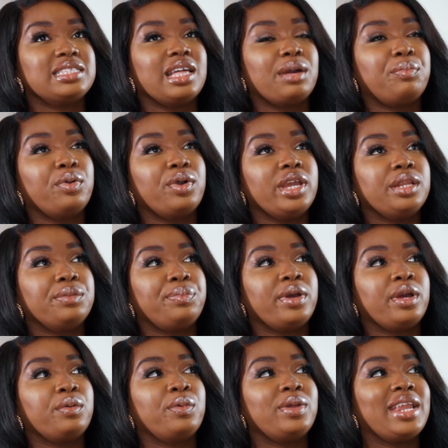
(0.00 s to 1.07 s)
to that point,
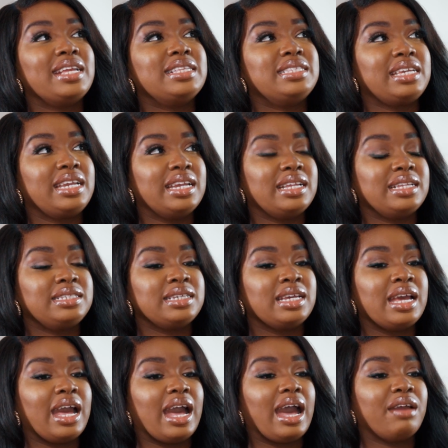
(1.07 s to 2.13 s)
but when I did,
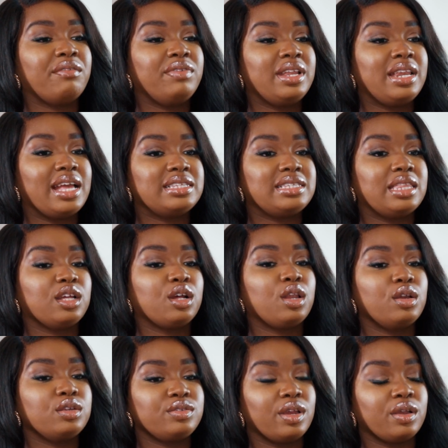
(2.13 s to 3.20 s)
I realized that the
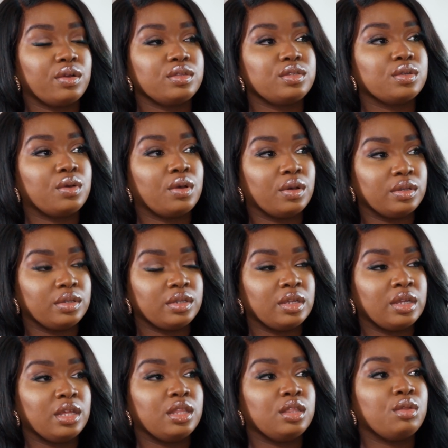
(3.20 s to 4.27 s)
closer I got to God,
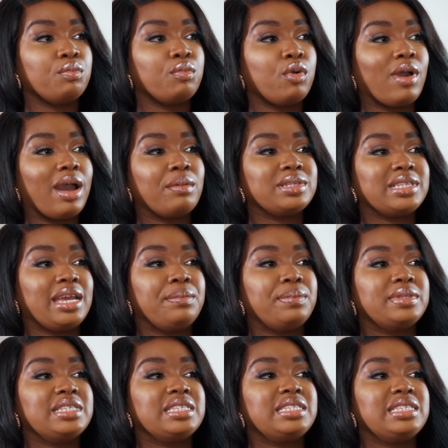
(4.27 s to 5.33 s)
the more I was able to